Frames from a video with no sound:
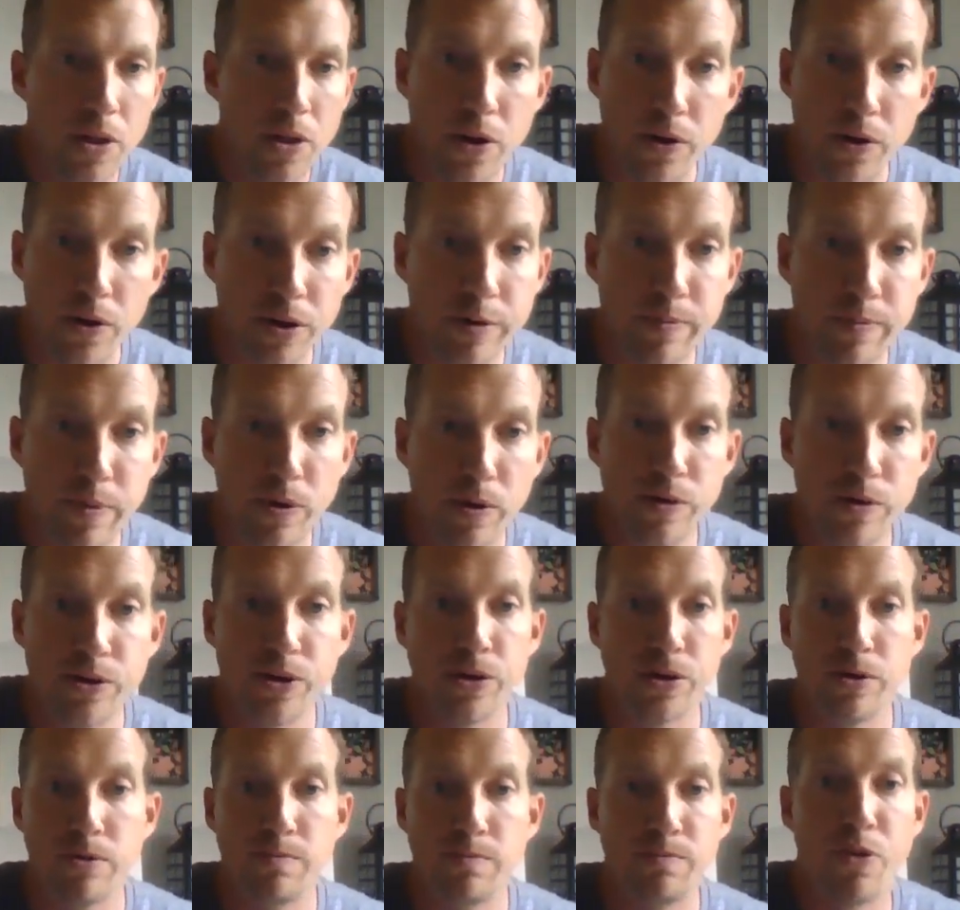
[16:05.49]
their
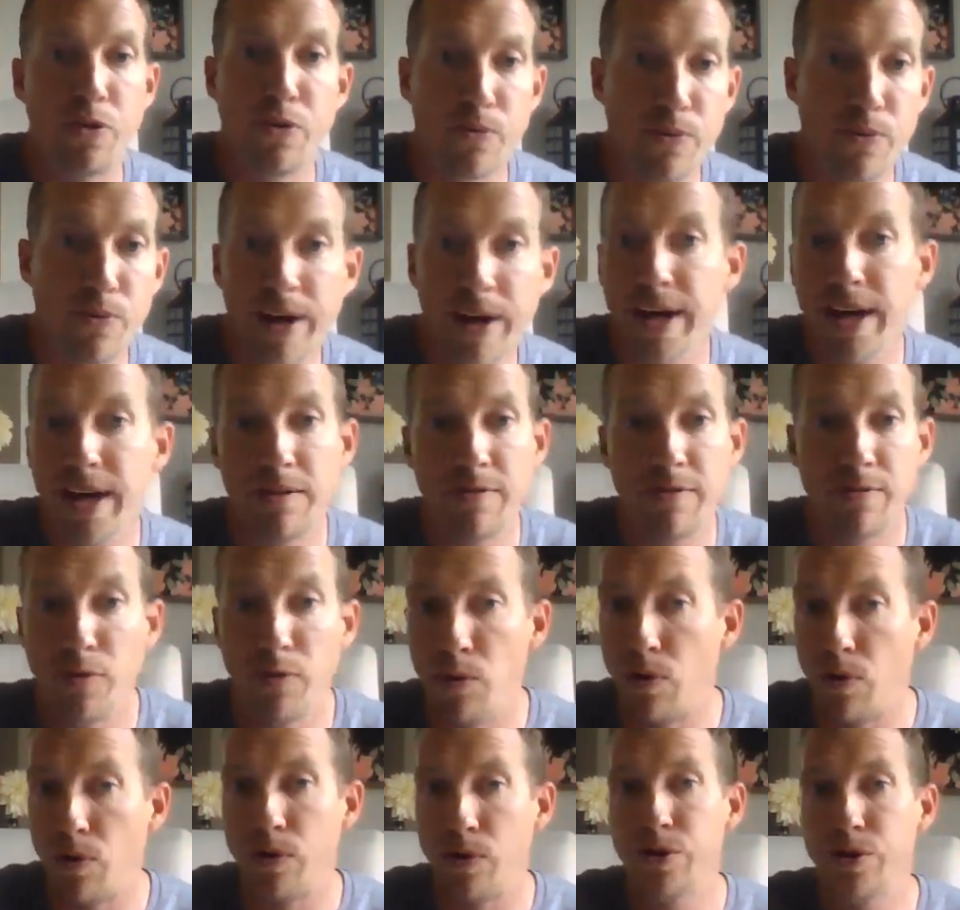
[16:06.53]
exposure 3 to
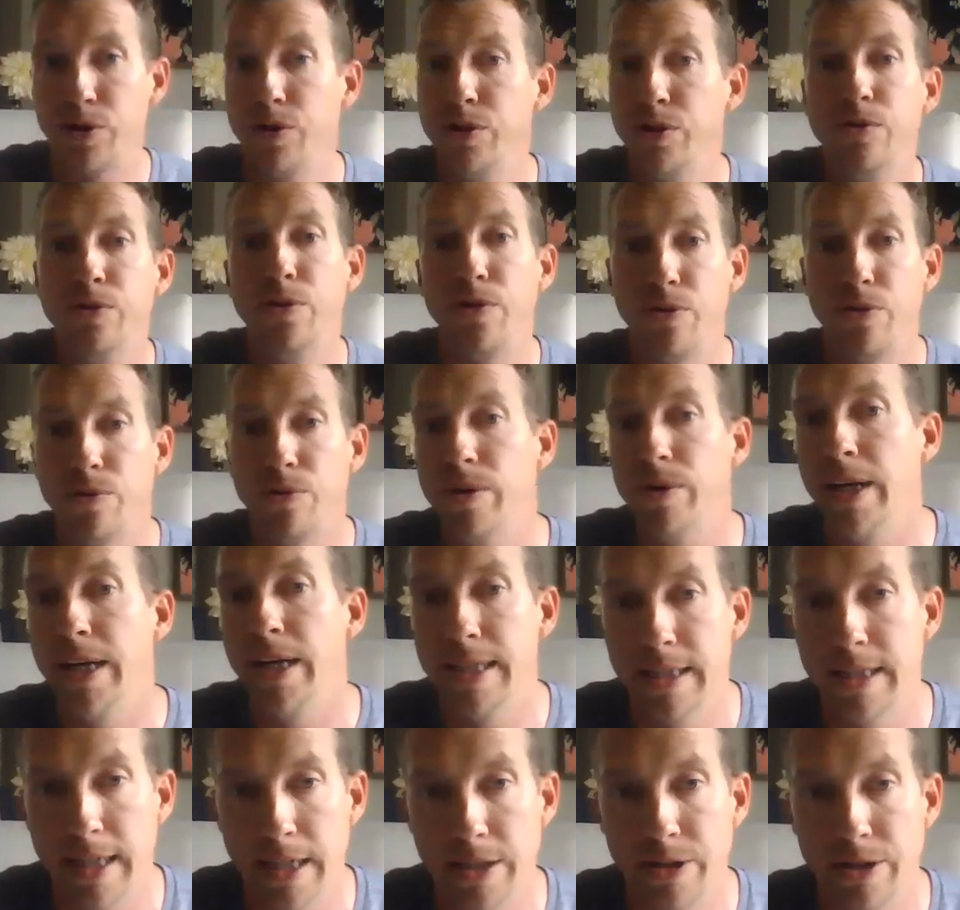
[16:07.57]
4, 2 to 3,
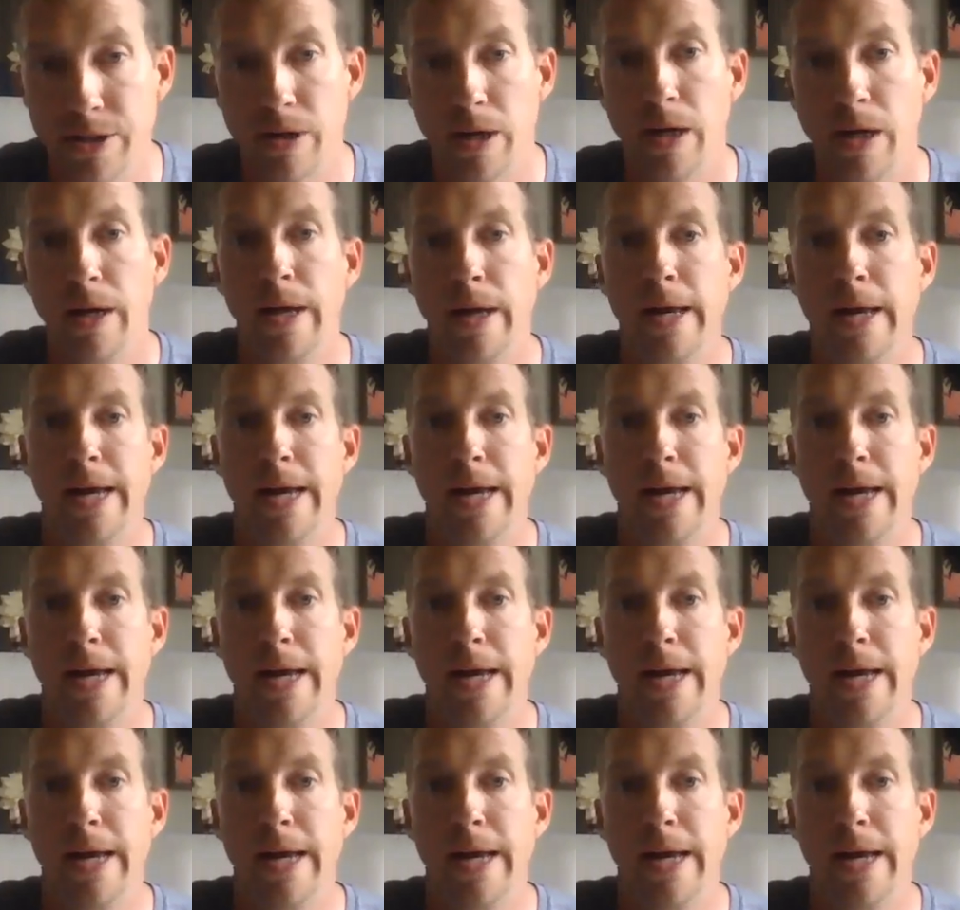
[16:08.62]
etc.